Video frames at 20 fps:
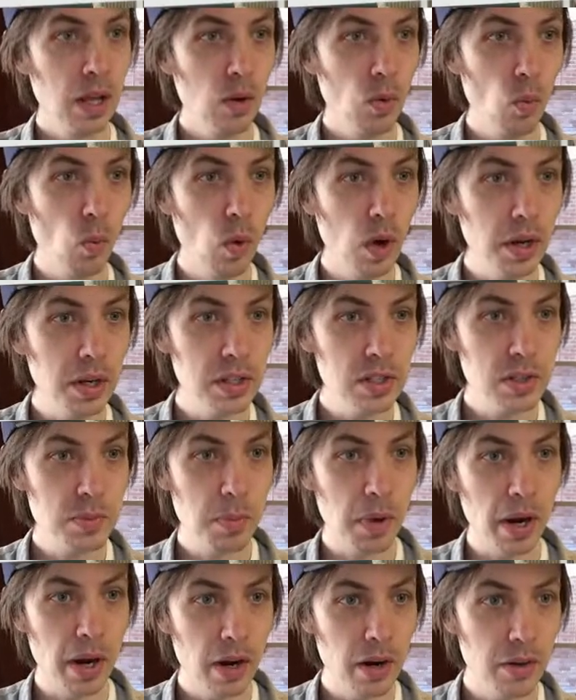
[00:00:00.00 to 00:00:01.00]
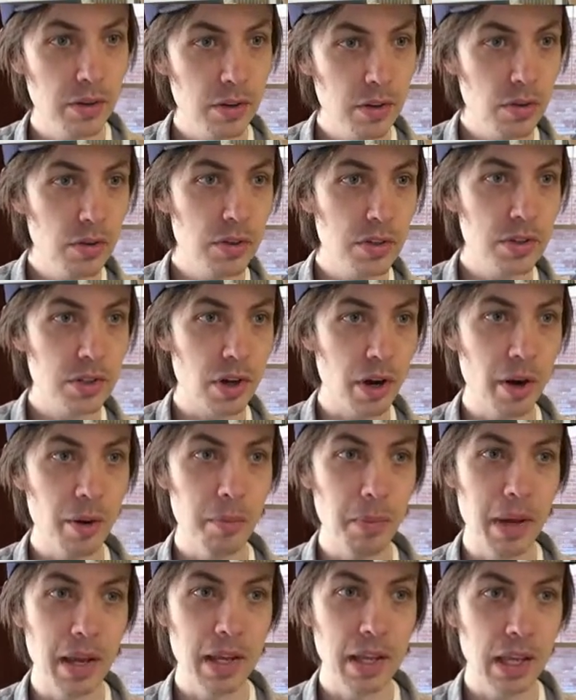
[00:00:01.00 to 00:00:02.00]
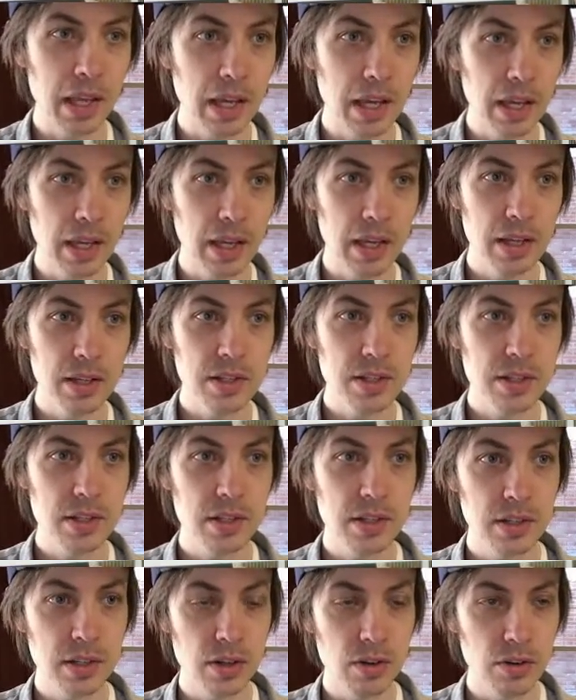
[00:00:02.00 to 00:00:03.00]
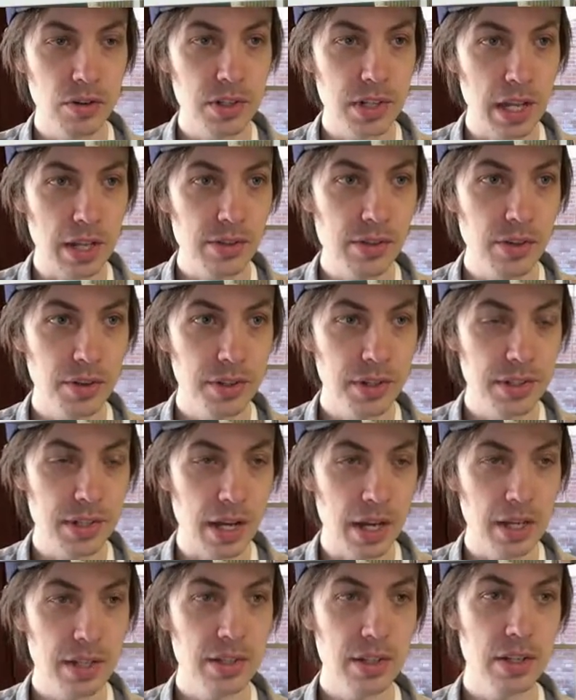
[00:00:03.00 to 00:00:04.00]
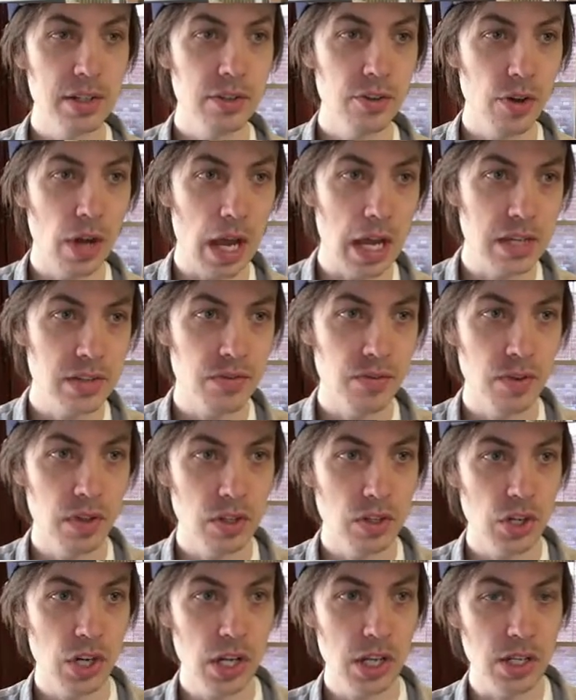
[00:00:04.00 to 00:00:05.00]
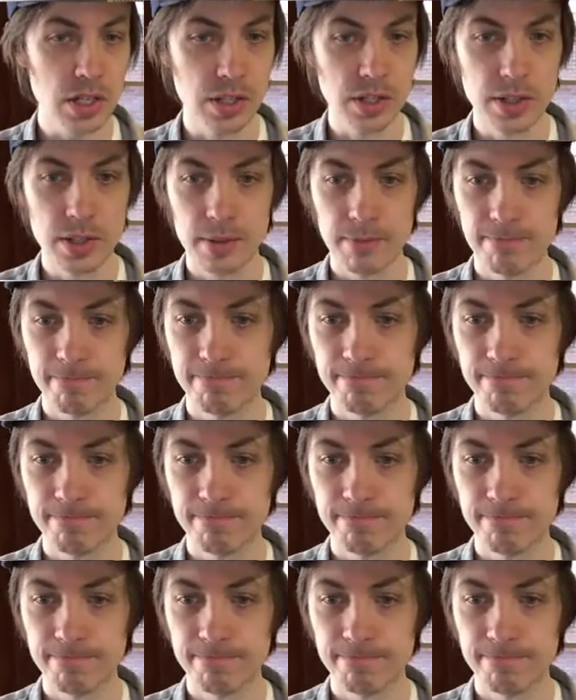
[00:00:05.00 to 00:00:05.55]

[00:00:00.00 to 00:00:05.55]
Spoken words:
What inspired you to start making your stencil designs into SVGs?